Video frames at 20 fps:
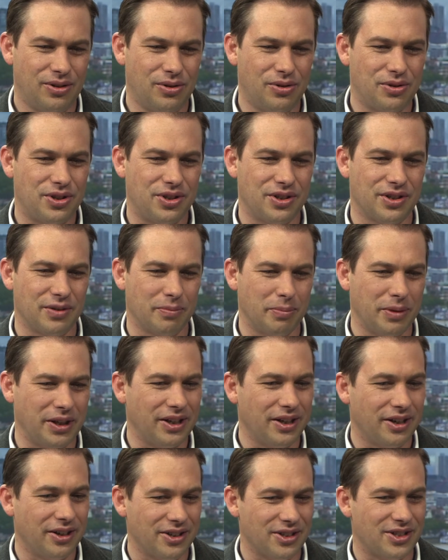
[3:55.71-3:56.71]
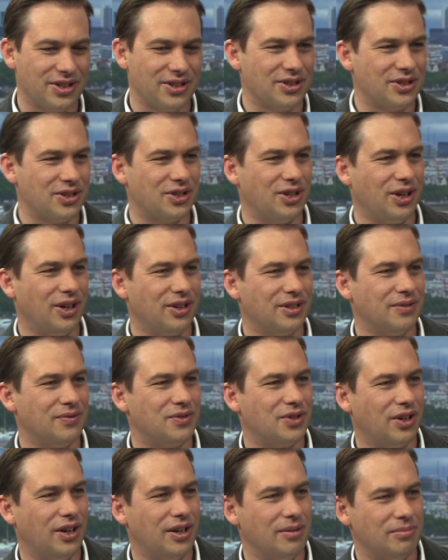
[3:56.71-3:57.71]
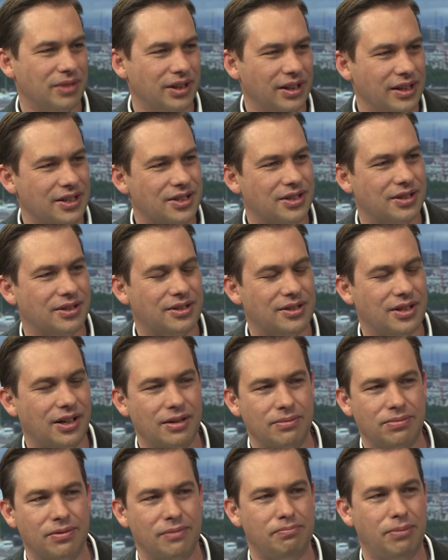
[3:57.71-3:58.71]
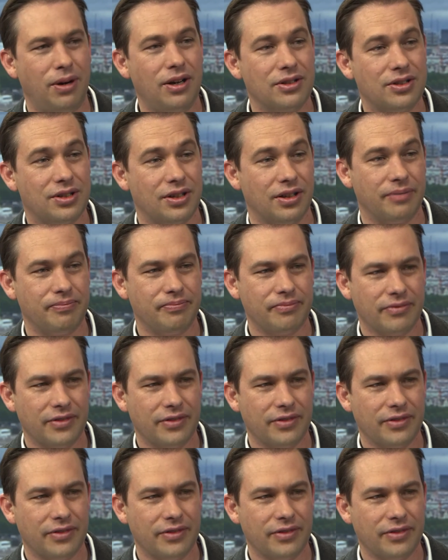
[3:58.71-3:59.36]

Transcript: Auctions have been going since the start of time, really. It's a type of barter.